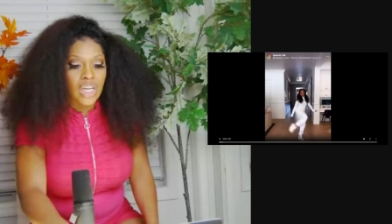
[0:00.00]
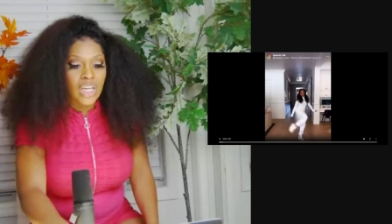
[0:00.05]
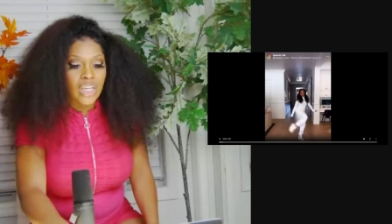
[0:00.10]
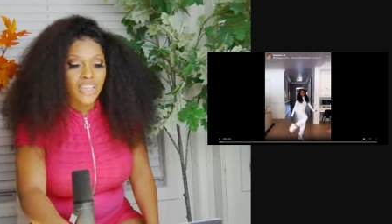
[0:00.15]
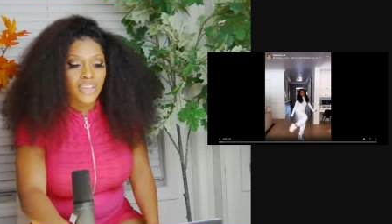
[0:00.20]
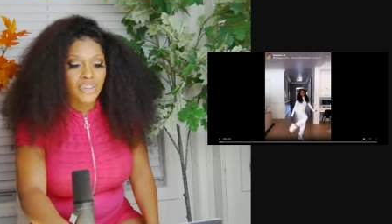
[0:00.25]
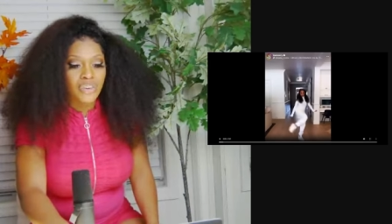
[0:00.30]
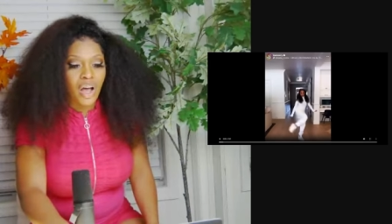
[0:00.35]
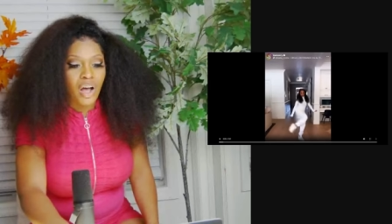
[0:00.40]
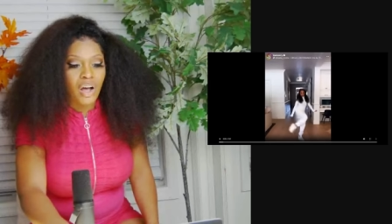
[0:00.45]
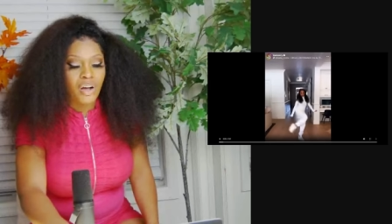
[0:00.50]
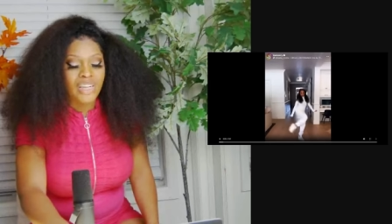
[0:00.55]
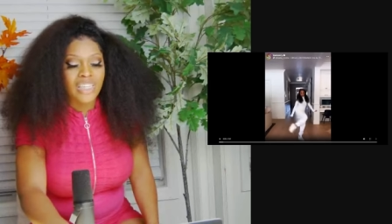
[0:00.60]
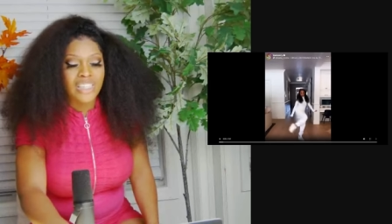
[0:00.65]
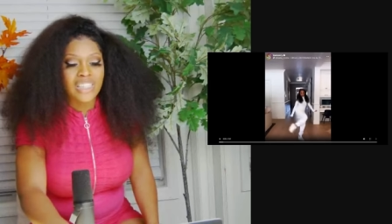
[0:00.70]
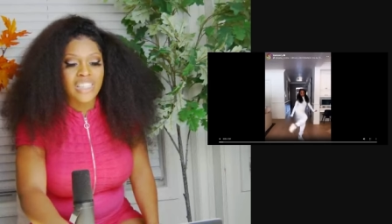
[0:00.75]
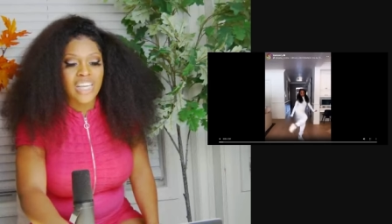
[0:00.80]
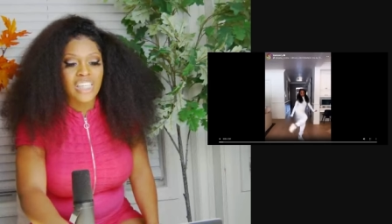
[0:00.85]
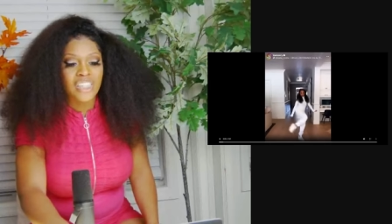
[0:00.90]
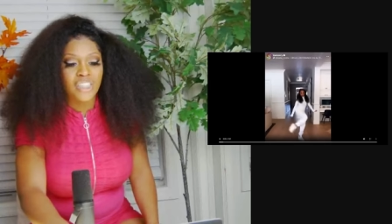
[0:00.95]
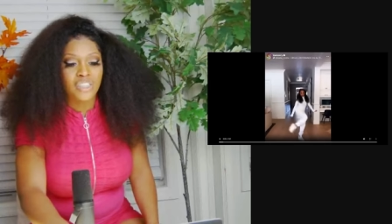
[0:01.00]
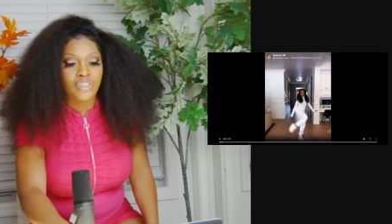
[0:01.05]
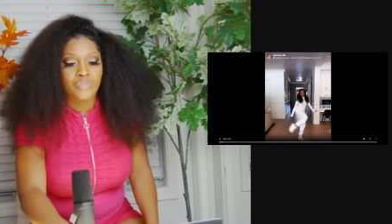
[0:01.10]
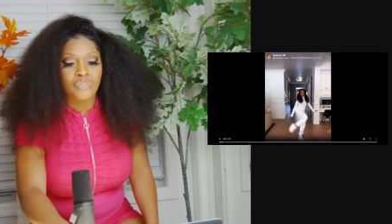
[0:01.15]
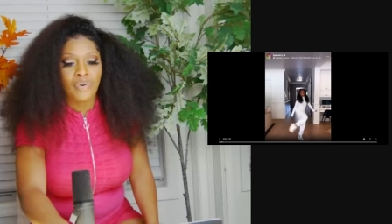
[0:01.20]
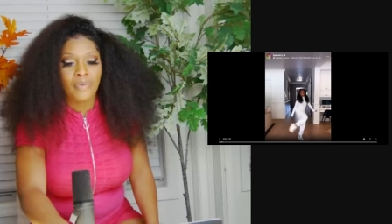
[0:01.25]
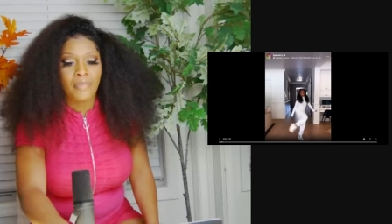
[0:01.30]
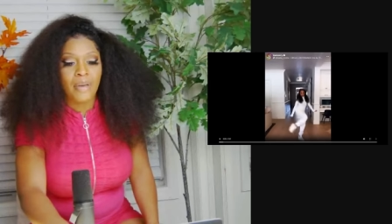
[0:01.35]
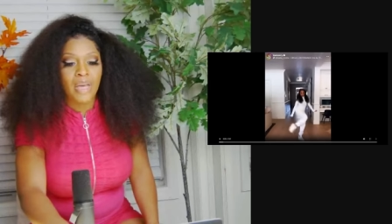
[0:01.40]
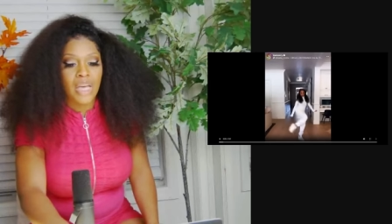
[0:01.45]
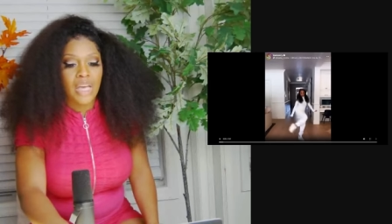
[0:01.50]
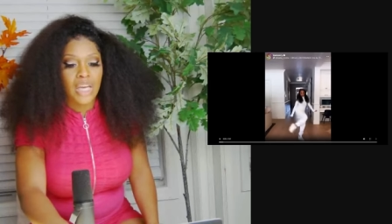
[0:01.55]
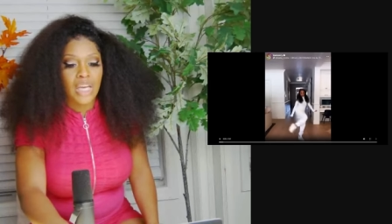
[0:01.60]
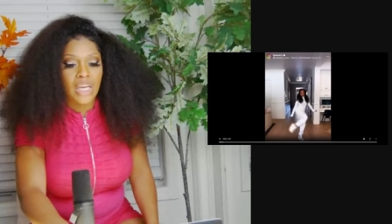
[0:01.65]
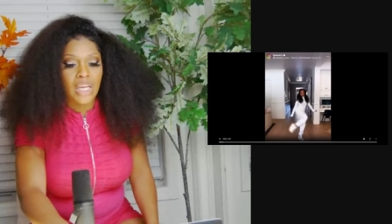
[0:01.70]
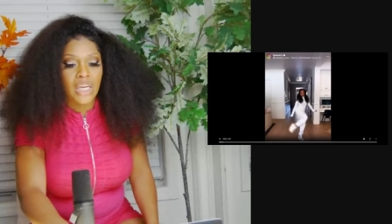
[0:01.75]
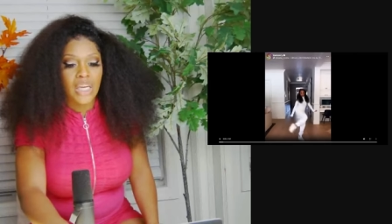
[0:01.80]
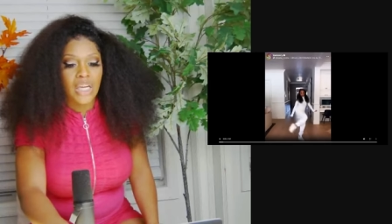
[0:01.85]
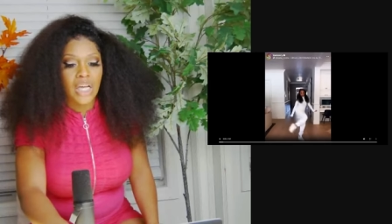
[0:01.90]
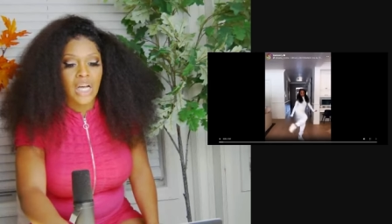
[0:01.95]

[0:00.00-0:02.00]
you know, attention from men.